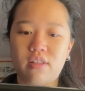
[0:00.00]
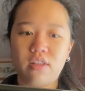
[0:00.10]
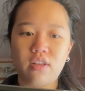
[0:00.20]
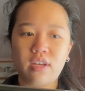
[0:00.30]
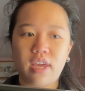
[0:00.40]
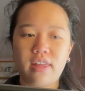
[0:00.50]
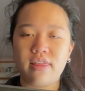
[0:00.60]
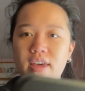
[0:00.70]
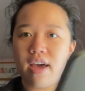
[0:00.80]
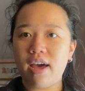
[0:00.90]
Look at
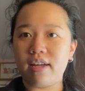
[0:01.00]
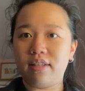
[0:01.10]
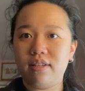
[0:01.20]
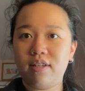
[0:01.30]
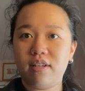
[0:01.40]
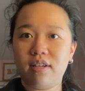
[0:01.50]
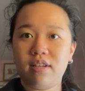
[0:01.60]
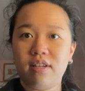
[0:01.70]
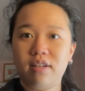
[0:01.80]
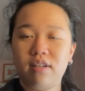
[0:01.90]
that.
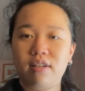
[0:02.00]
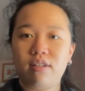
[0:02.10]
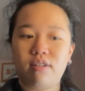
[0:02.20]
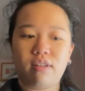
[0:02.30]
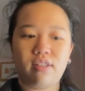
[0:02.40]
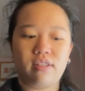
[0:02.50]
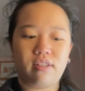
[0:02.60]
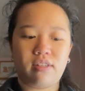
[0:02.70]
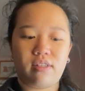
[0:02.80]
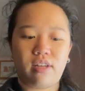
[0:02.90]
So that's
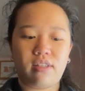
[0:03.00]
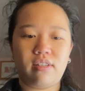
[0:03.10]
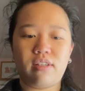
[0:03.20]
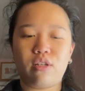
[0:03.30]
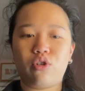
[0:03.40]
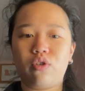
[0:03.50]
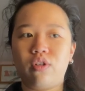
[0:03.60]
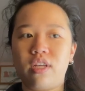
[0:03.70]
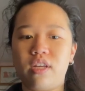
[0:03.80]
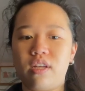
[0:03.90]
that's
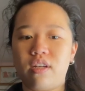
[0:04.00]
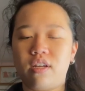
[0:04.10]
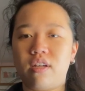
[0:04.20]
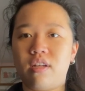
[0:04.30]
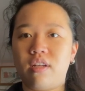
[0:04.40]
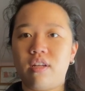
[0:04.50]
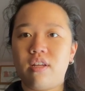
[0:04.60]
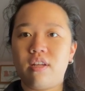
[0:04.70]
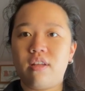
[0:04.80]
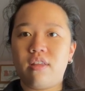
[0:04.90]
essentially
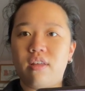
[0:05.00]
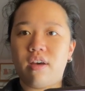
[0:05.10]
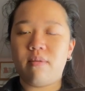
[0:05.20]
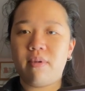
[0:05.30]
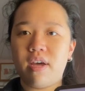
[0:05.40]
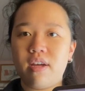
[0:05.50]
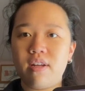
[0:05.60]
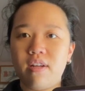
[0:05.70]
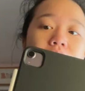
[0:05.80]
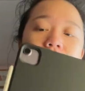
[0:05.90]

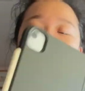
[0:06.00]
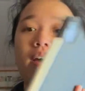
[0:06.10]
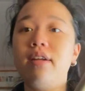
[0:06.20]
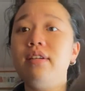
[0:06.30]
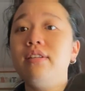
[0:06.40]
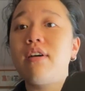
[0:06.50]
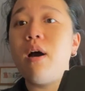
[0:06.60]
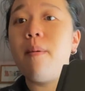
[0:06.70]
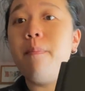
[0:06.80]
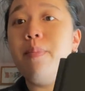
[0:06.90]
iPad. That is
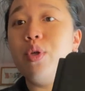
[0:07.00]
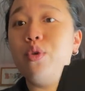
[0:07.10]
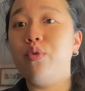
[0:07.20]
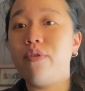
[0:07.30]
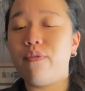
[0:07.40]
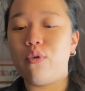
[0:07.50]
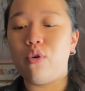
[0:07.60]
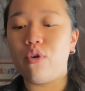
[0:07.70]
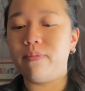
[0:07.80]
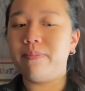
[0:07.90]
a
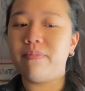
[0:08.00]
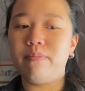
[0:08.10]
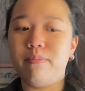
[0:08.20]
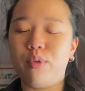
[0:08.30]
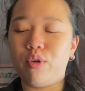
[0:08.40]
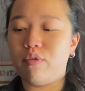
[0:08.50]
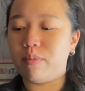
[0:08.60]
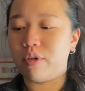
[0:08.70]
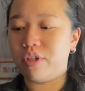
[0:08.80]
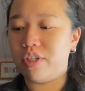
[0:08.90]
beautiful, beautiful
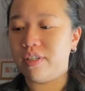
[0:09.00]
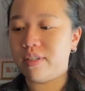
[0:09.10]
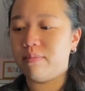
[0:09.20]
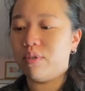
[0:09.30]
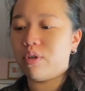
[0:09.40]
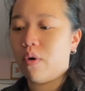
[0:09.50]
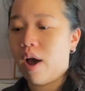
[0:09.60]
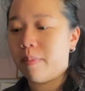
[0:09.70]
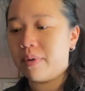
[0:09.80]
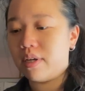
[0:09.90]
purchase. I'm so
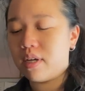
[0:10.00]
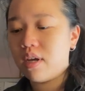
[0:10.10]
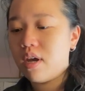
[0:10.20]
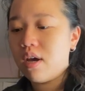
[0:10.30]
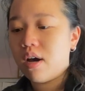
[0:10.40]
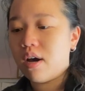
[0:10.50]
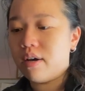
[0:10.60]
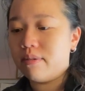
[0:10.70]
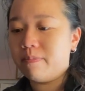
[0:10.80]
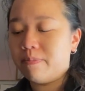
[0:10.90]
happy.
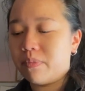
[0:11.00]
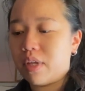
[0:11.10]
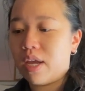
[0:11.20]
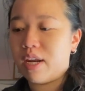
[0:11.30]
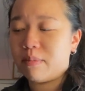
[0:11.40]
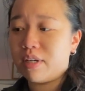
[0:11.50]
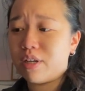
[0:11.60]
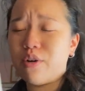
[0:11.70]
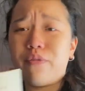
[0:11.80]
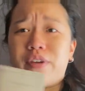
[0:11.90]
Um, I'm gonna
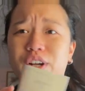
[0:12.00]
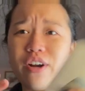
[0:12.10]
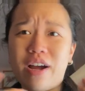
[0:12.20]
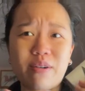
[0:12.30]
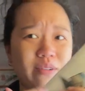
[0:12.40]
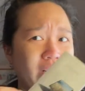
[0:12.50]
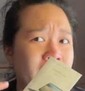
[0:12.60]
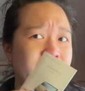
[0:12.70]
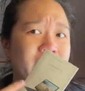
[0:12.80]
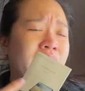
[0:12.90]
go figure out
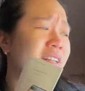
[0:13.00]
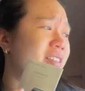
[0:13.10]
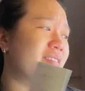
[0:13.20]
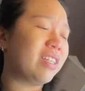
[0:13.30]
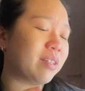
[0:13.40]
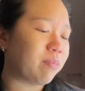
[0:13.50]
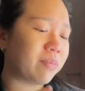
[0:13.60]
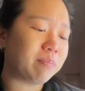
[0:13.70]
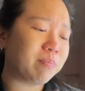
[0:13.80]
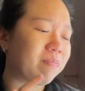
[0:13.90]
the
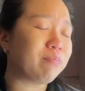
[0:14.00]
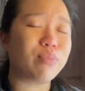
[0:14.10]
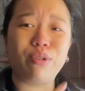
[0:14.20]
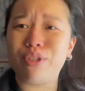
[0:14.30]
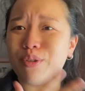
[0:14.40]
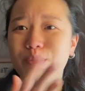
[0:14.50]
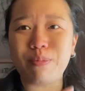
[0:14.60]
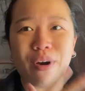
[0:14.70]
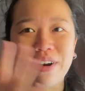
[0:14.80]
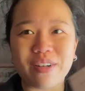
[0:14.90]
Bluetooth
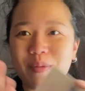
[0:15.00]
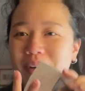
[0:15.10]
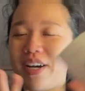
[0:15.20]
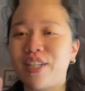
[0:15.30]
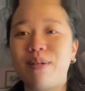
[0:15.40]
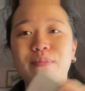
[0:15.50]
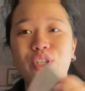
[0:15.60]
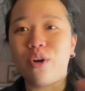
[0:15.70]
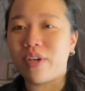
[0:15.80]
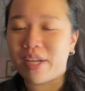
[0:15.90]
part. Oh my gosh, I'm
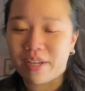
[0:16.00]
choking.